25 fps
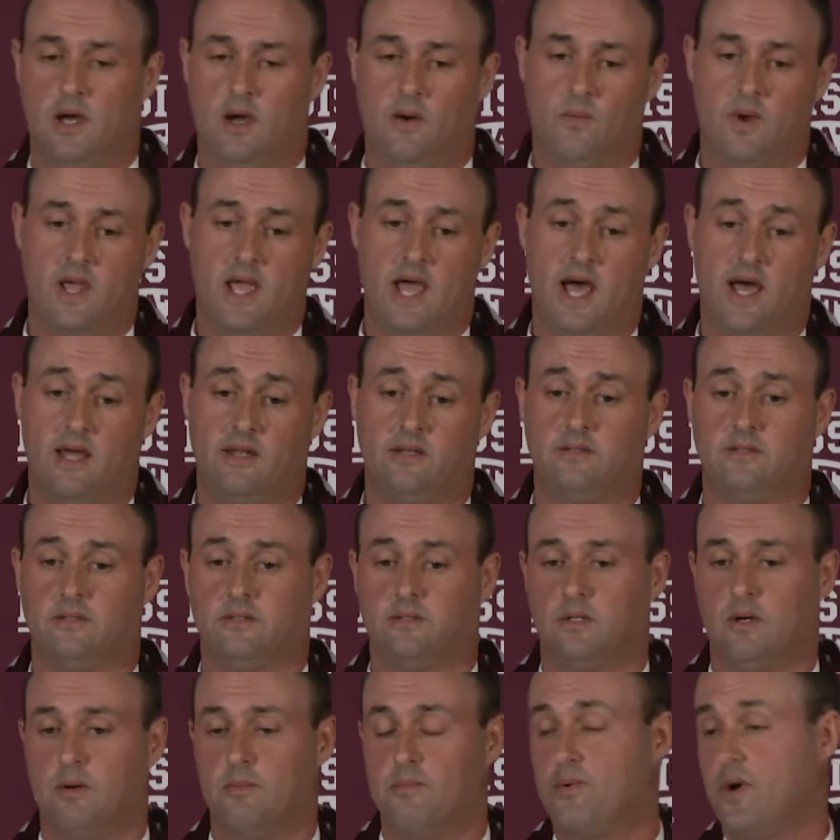We had
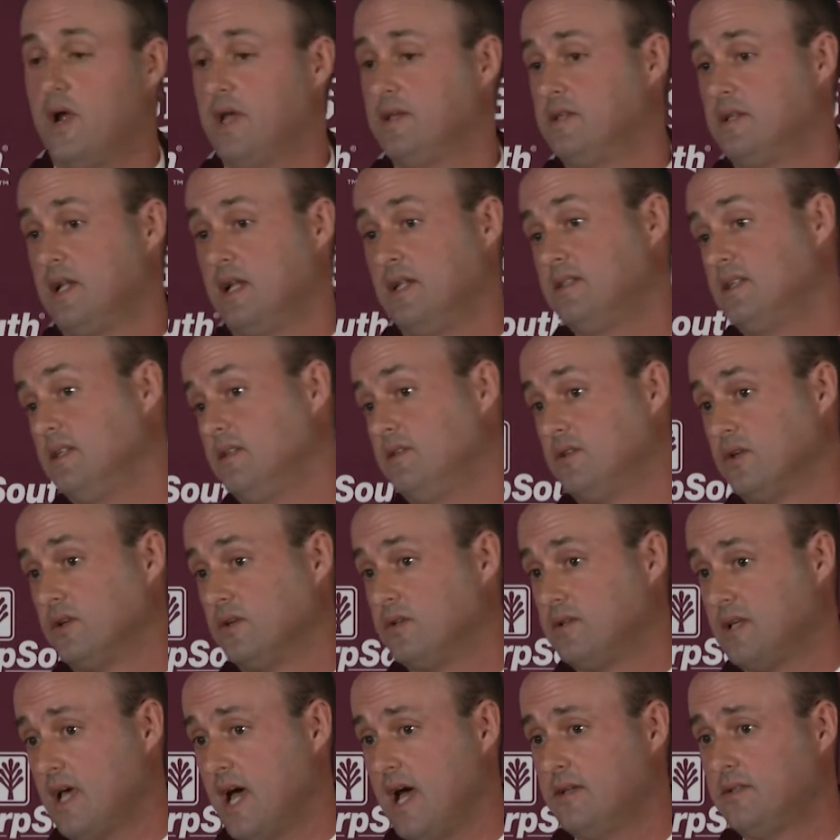unprecedented
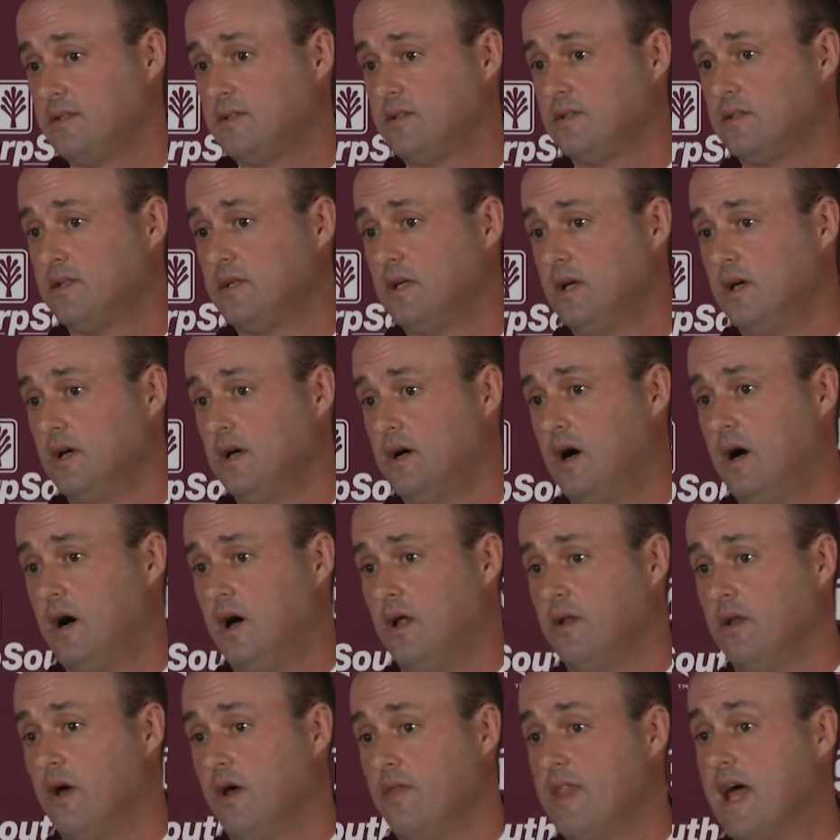success
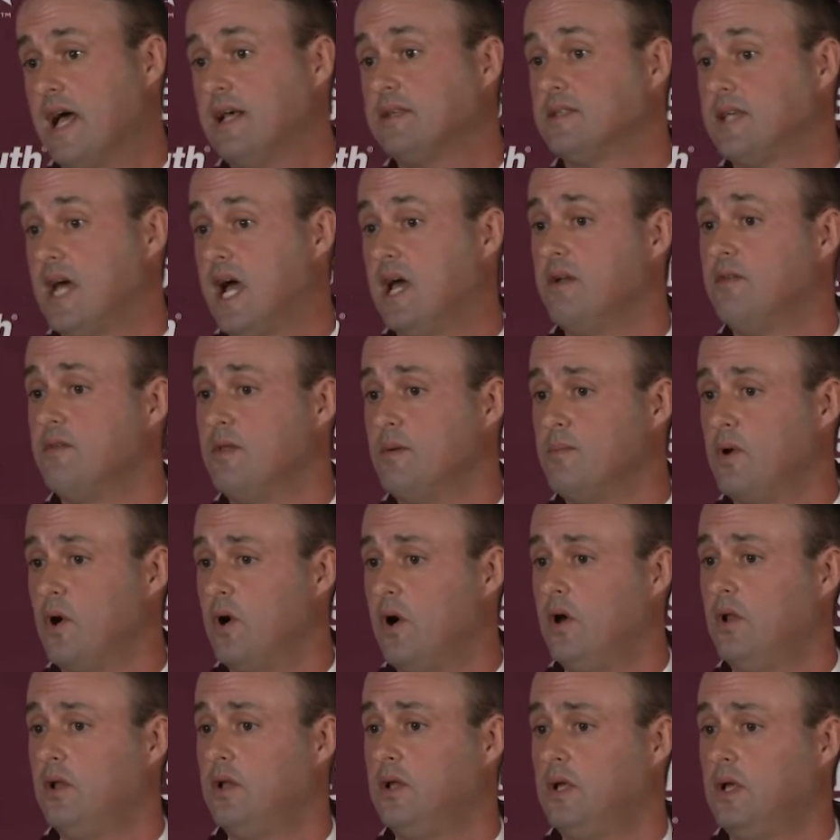on that side of the
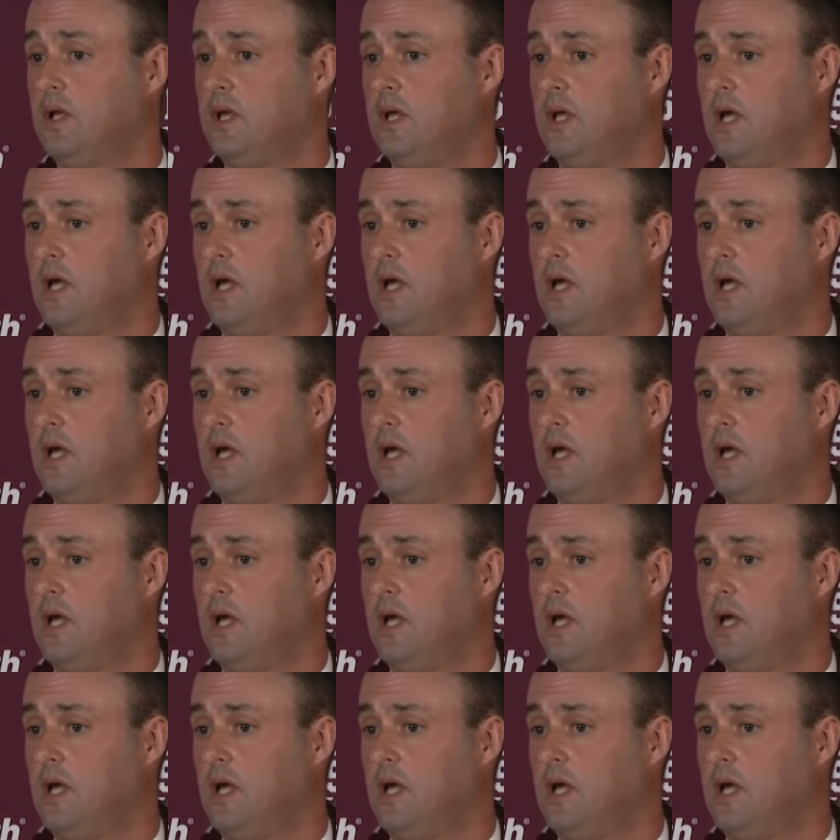ball.